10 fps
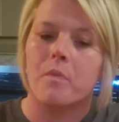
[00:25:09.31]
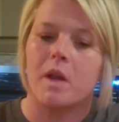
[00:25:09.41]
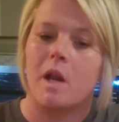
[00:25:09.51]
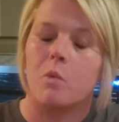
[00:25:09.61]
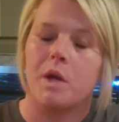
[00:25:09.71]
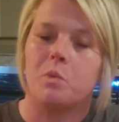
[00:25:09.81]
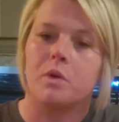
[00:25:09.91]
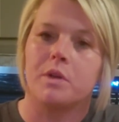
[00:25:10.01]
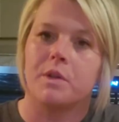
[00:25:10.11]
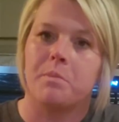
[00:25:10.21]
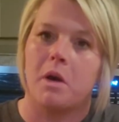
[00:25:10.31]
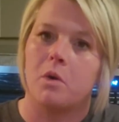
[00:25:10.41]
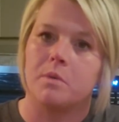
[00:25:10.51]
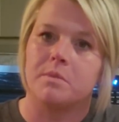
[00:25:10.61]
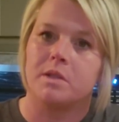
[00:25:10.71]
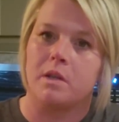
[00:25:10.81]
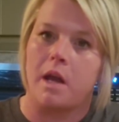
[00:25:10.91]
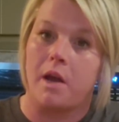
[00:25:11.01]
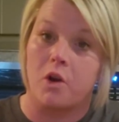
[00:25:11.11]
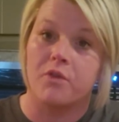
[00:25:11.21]
And I read one of the poems
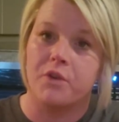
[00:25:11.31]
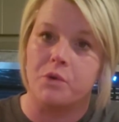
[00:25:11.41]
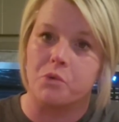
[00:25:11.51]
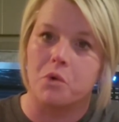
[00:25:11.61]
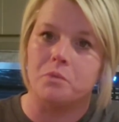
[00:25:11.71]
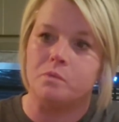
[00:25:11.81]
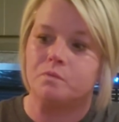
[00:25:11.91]
at her funeral.